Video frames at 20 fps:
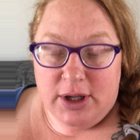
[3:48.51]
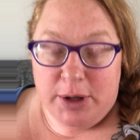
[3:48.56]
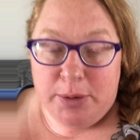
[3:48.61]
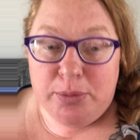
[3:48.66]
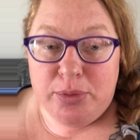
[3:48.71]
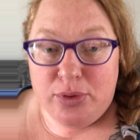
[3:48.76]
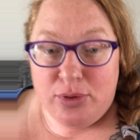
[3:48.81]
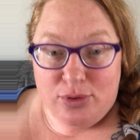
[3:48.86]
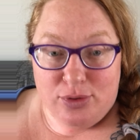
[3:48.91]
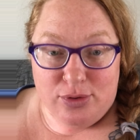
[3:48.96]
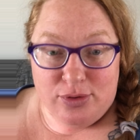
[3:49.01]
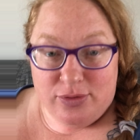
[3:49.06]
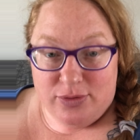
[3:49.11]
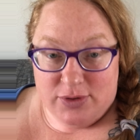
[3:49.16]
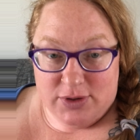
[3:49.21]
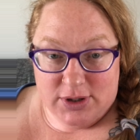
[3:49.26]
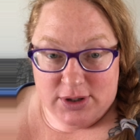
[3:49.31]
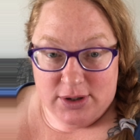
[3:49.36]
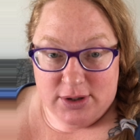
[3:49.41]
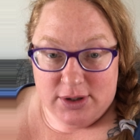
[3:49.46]

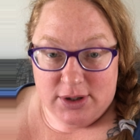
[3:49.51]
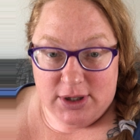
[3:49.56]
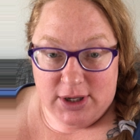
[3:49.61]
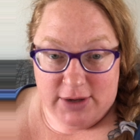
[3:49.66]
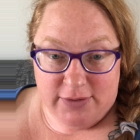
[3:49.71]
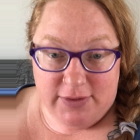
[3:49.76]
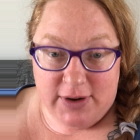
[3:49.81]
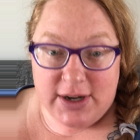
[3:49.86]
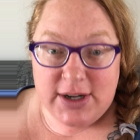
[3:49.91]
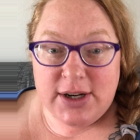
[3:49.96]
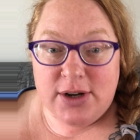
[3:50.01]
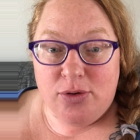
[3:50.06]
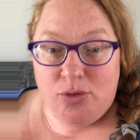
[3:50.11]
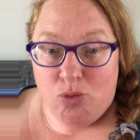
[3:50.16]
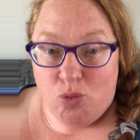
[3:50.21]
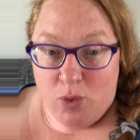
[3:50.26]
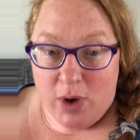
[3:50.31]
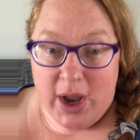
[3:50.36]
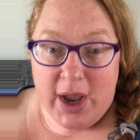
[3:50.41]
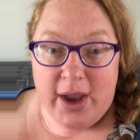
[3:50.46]
improved if I
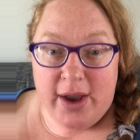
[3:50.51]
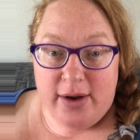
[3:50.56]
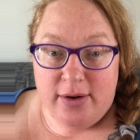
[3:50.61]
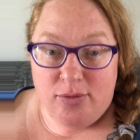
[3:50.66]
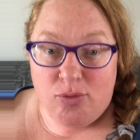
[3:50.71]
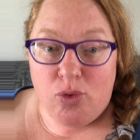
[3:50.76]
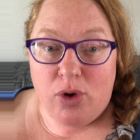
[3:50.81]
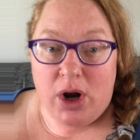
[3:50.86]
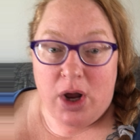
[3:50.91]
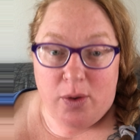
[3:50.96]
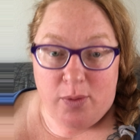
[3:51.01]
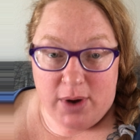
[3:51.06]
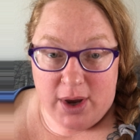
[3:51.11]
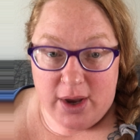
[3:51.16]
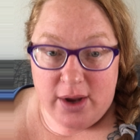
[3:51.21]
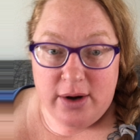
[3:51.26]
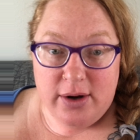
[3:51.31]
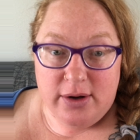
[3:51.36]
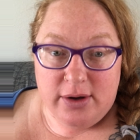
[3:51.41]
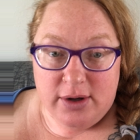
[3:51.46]
didn't weigh what I
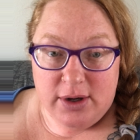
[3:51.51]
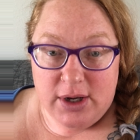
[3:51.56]
weighed.